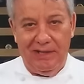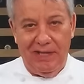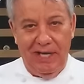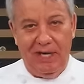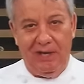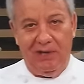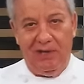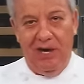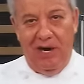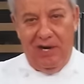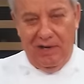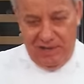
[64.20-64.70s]

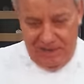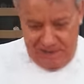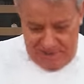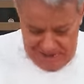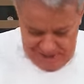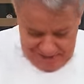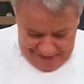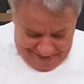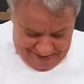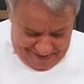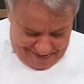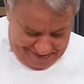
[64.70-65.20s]
TikTok.
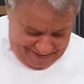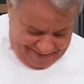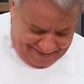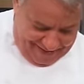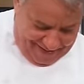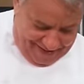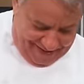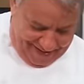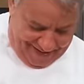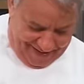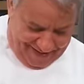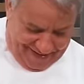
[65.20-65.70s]

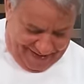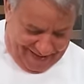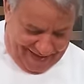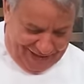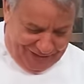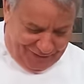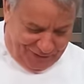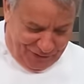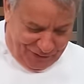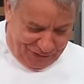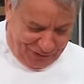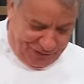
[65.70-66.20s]

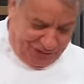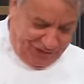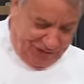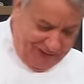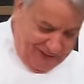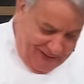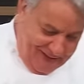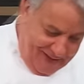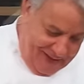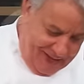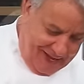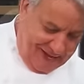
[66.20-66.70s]
That's for sure.
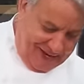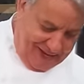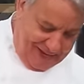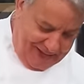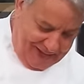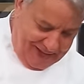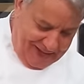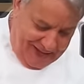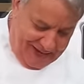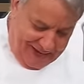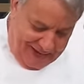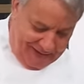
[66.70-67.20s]

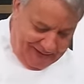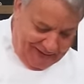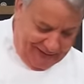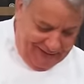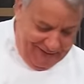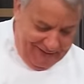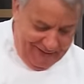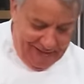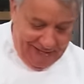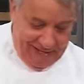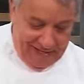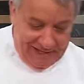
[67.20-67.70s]
All right?
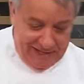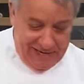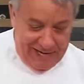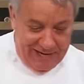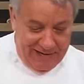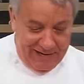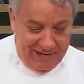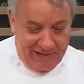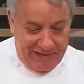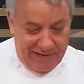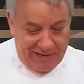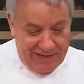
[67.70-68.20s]
I
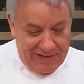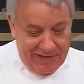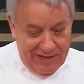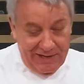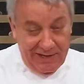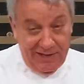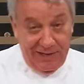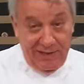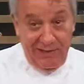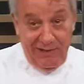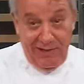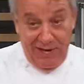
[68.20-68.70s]
don't know how they're
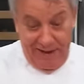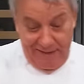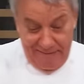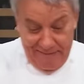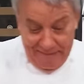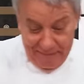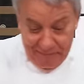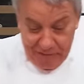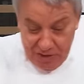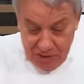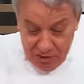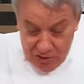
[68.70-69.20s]
going to do that.
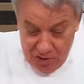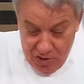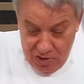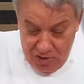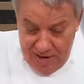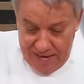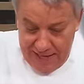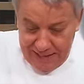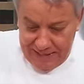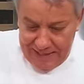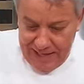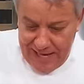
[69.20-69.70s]
So
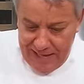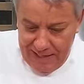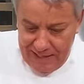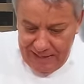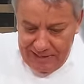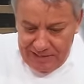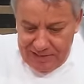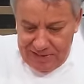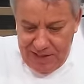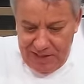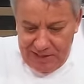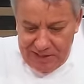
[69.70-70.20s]
I take
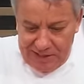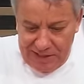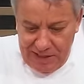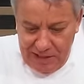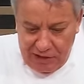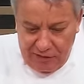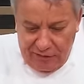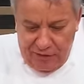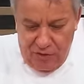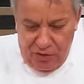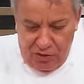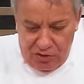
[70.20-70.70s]
the
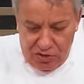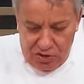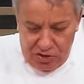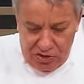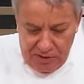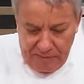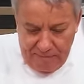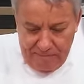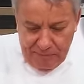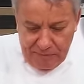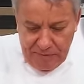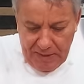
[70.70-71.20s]
sausage,
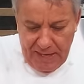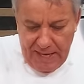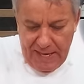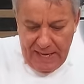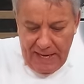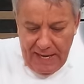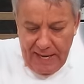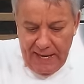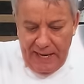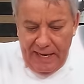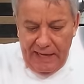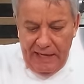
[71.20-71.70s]
folks.
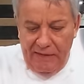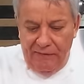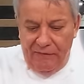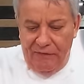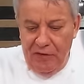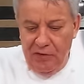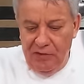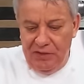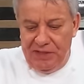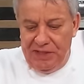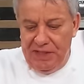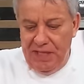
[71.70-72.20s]
And if
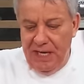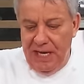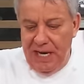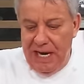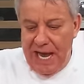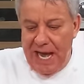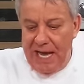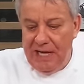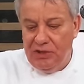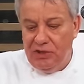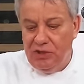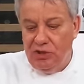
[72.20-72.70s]
you've seen
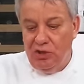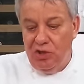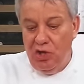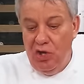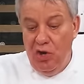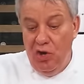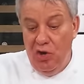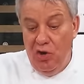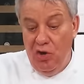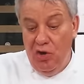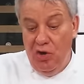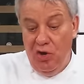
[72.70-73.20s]
last
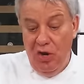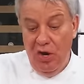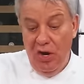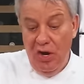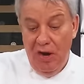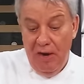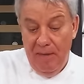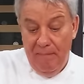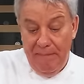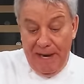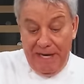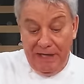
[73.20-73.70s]
year
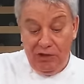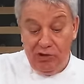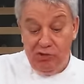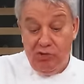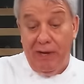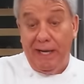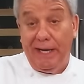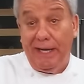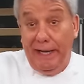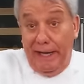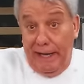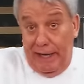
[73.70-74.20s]
my
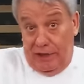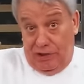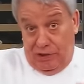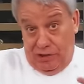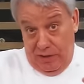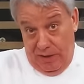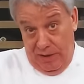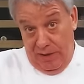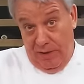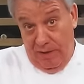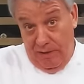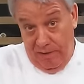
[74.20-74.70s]

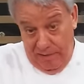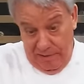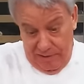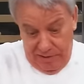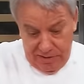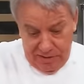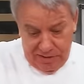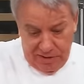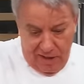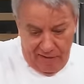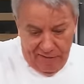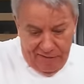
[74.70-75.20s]
traditional
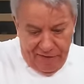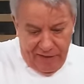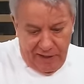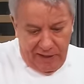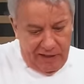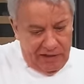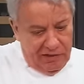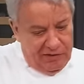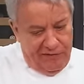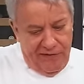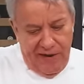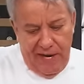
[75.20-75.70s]
stuffing,
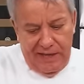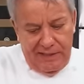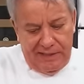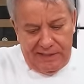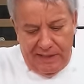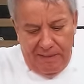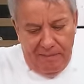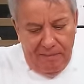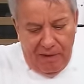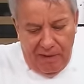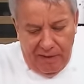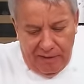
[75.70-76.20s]
it's very
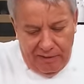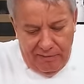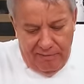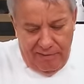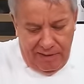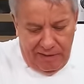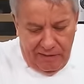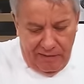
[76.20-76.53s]
similar to it,